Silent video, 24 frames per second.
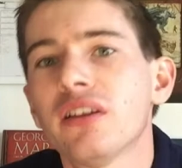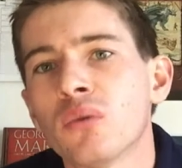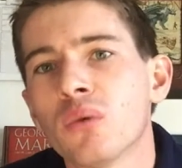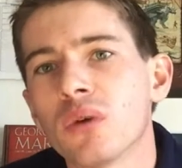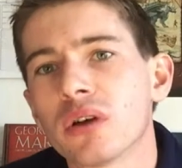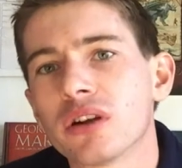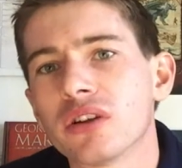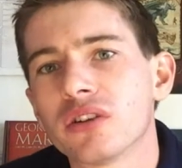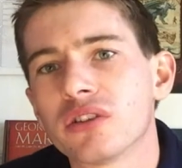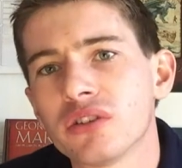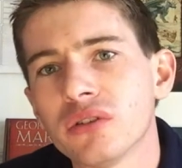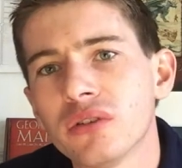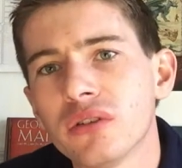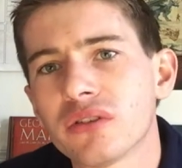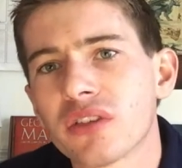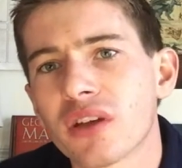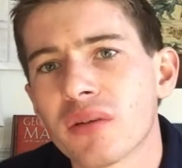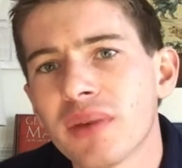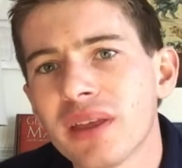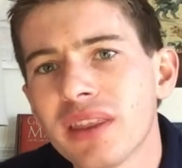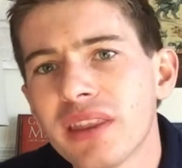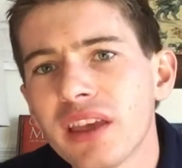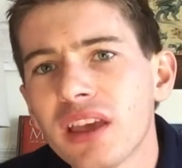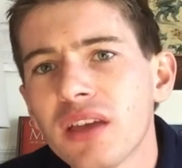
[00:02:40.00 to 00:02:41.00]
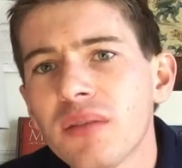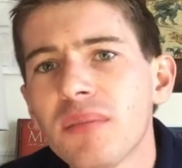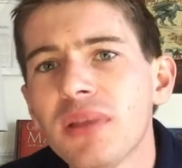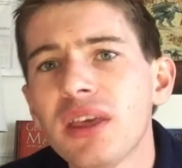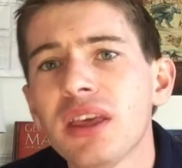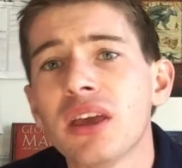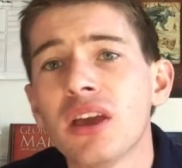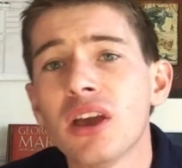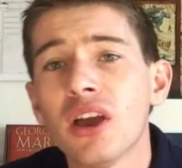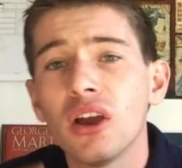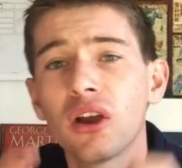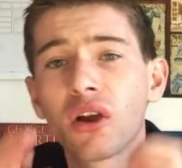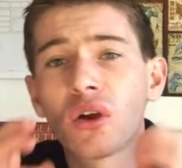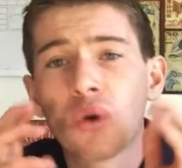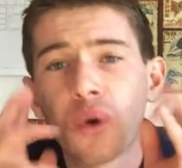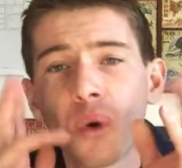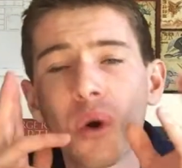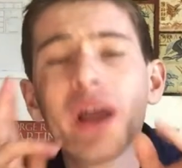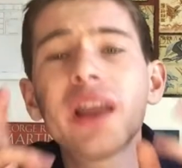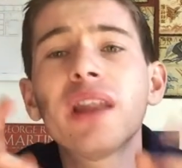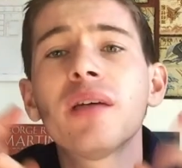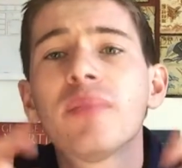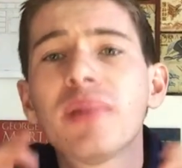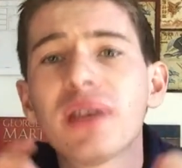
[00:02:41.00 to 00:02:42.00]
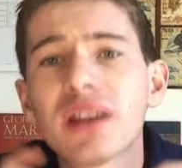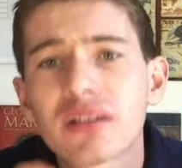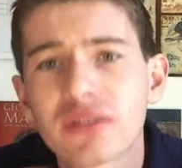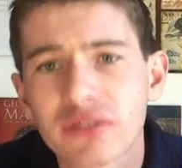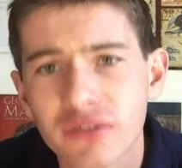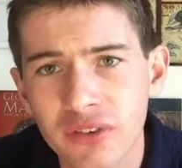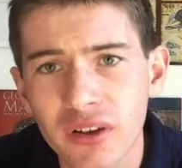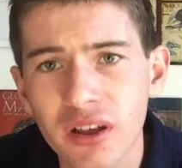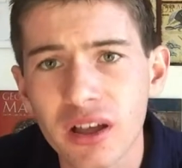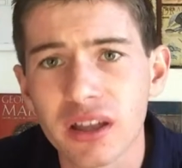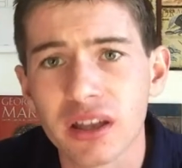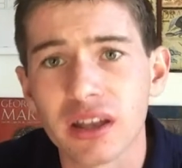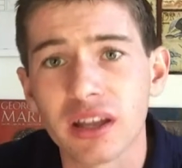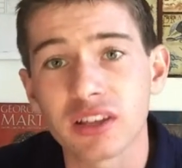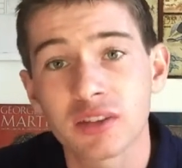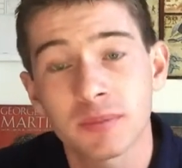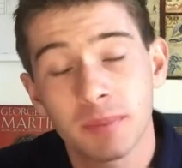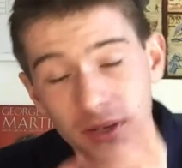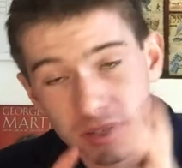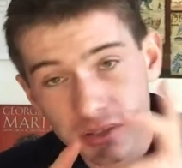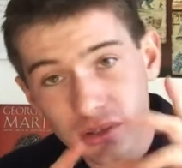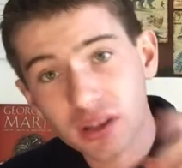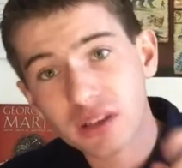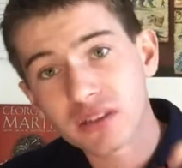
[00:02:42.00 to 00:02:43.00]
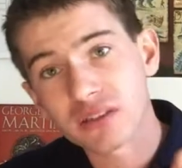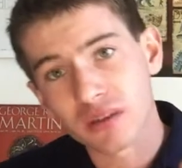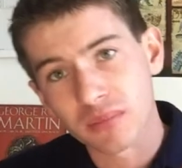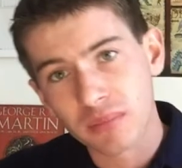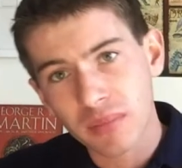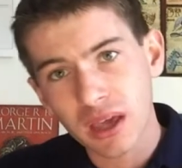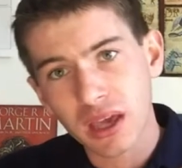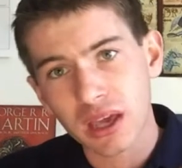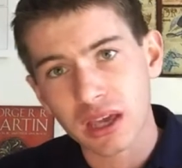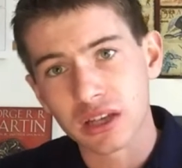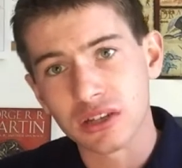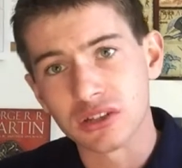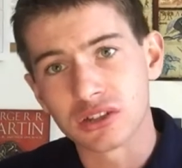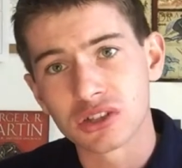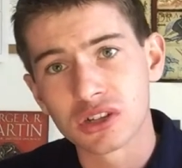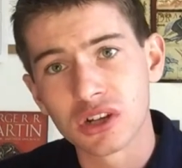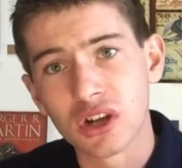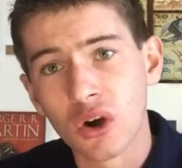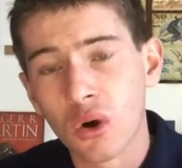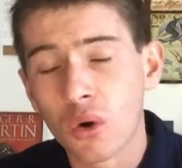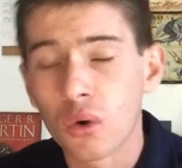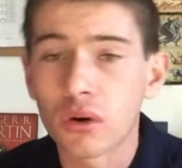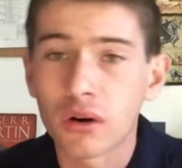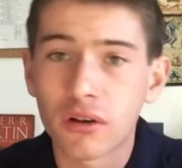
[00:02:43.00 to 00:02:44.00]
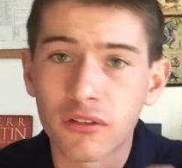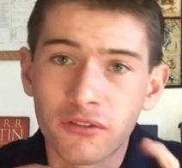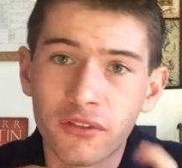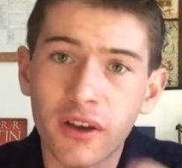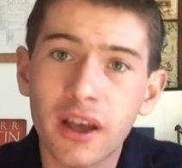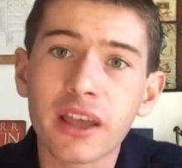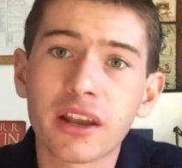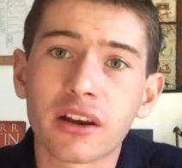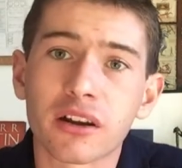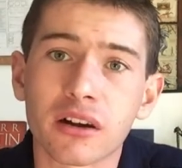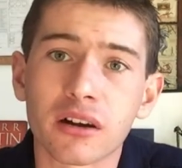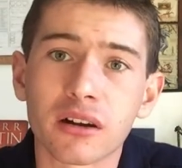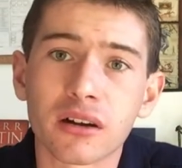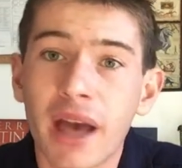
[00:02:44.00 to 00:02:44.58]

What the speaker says: in one or two of them, and they can be quite a bit of fun, especially as a mage or a fighter.